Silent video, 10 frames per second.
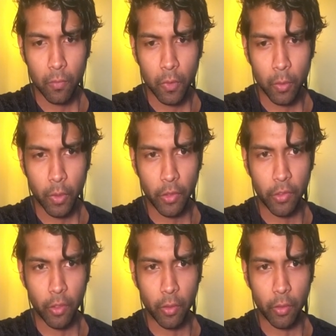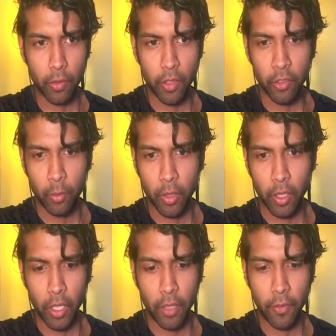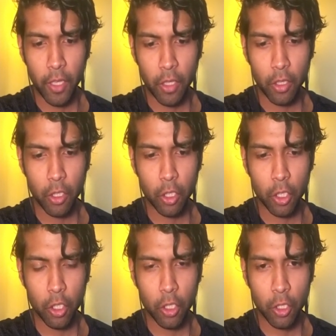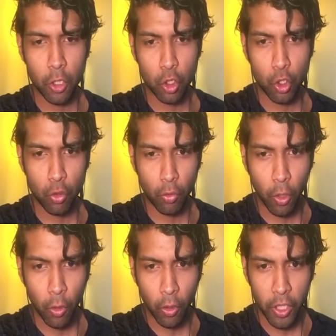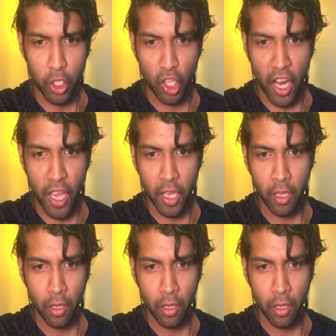Wait, so this one, if I hit Control and drag,